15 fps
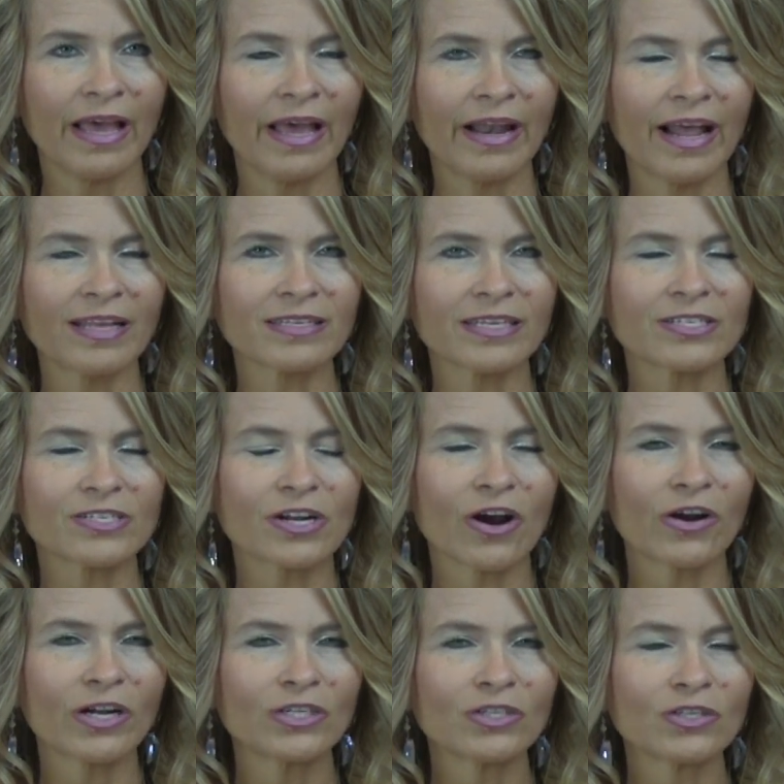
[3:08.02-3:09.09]
And as I
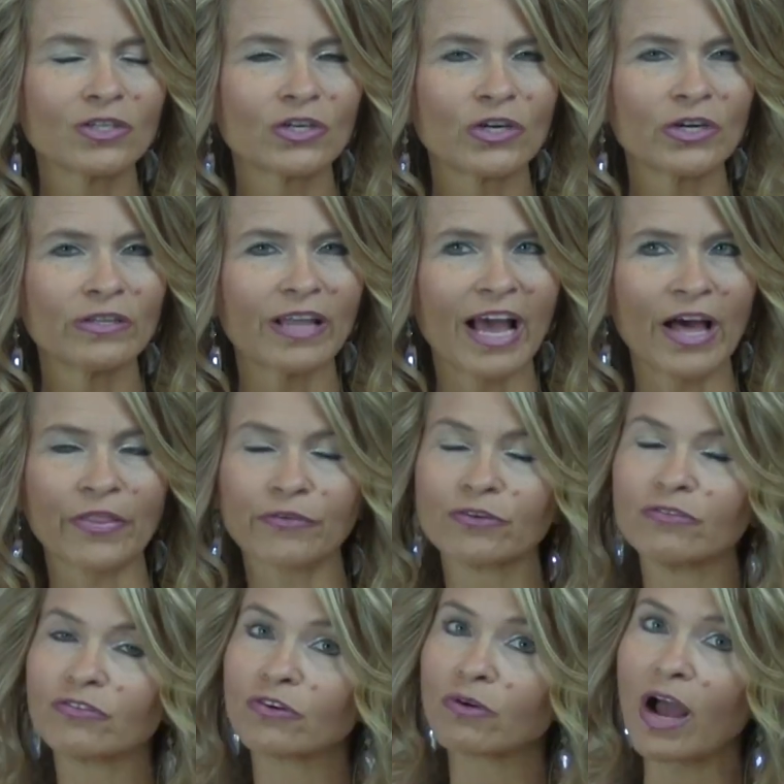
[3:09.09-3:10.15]
started to learn that through
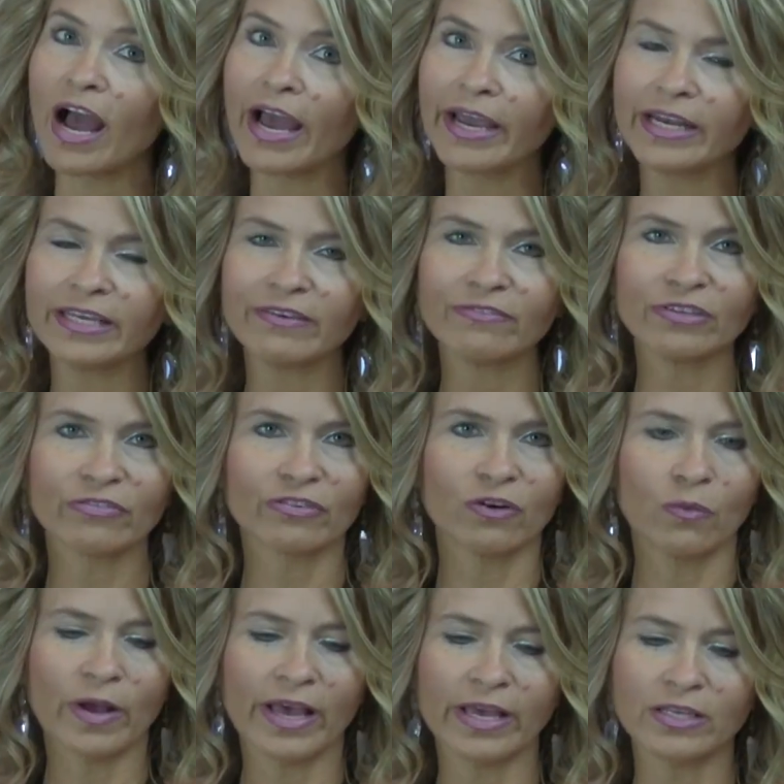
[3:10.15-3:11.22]
a variety of
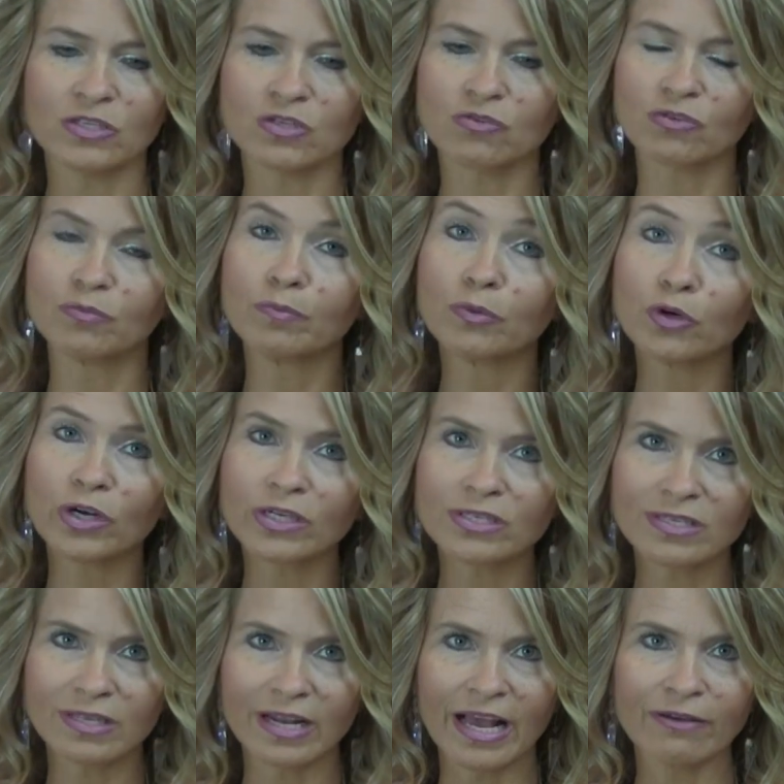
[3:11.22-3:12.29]
different ways, through
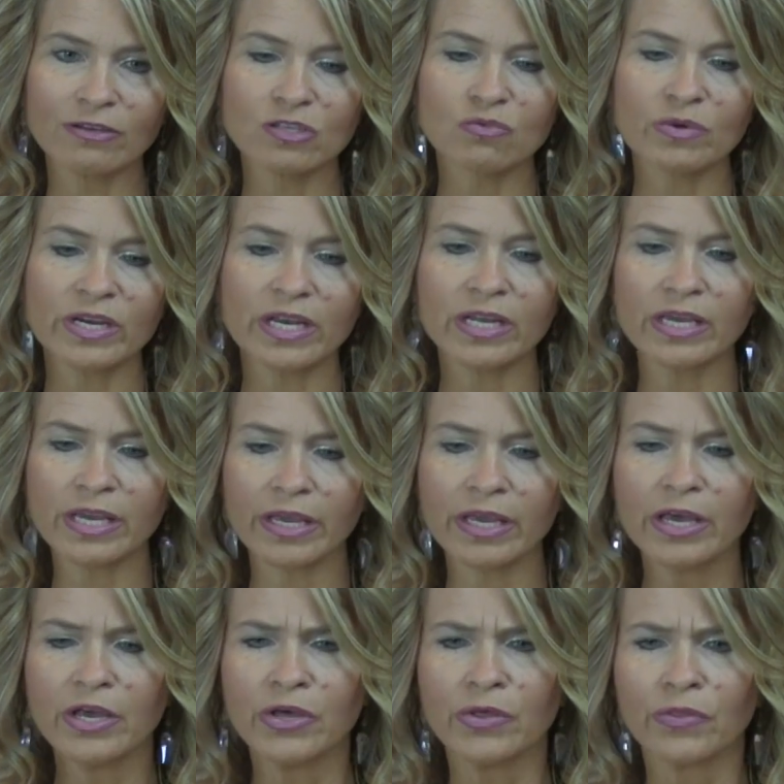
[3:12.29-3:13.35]
books that I was
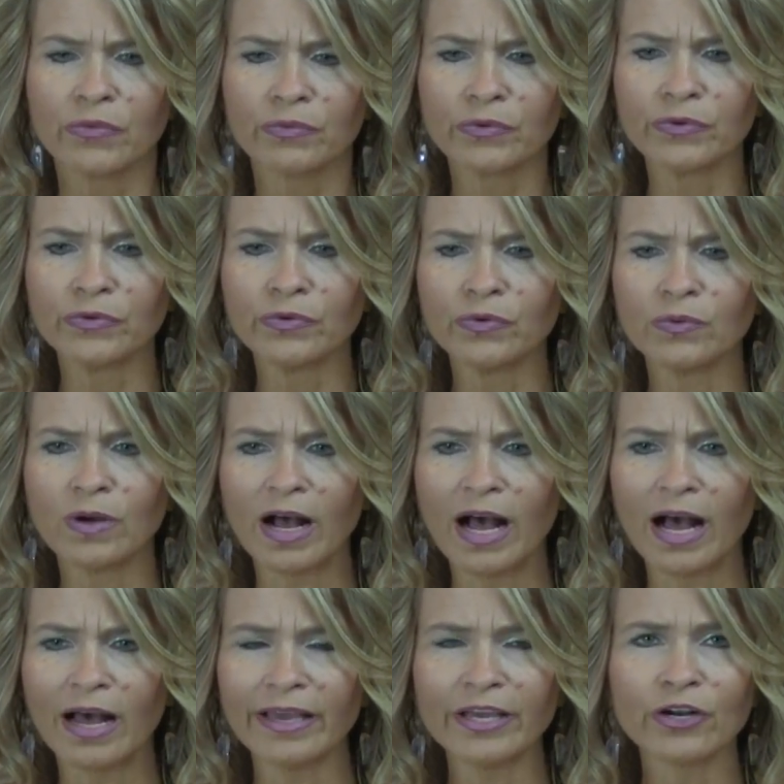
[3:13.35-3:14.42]
reading, through
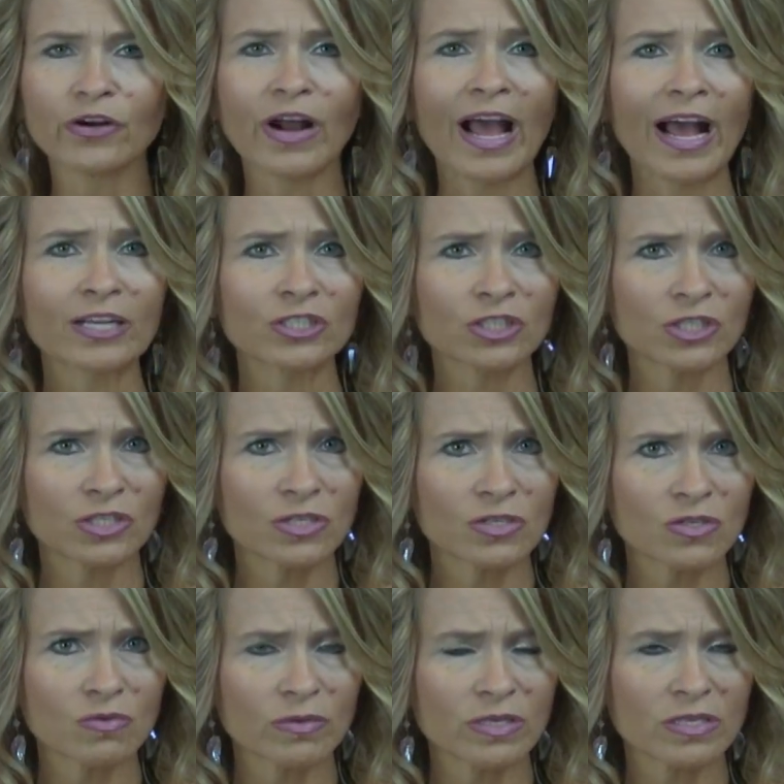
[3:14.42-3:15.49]

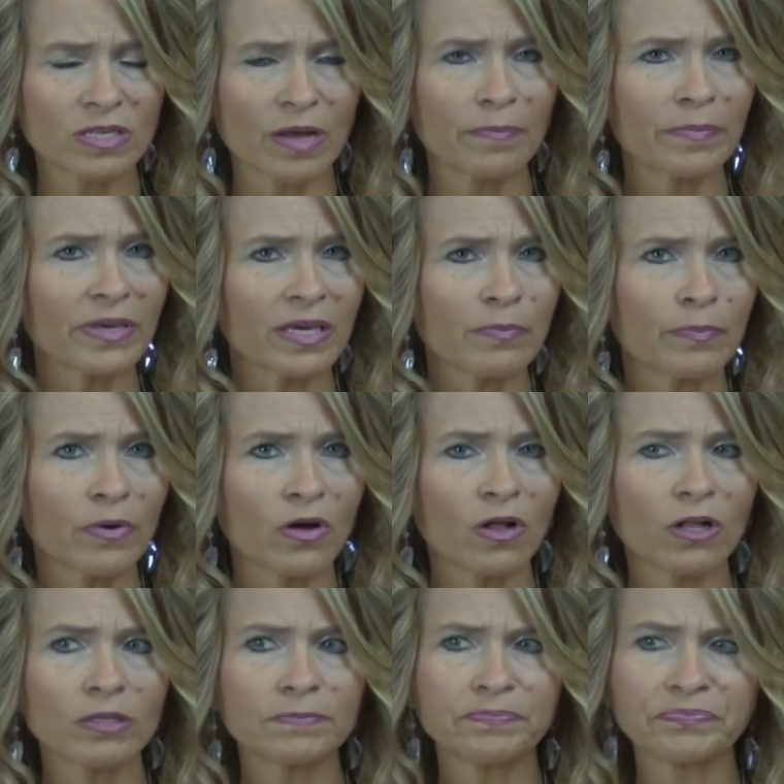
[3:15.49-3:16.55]
interactions with some
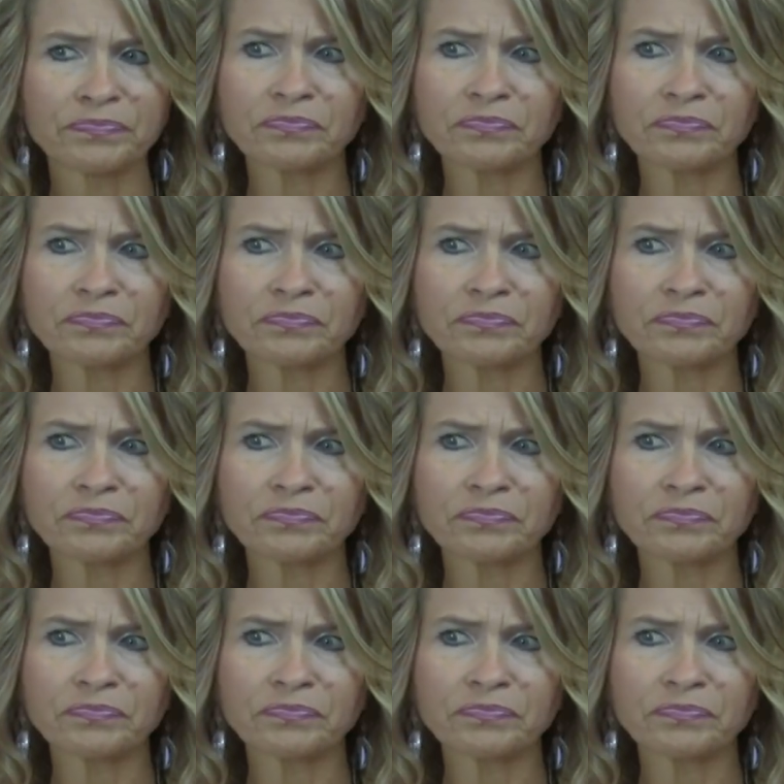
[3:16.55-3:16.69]
people,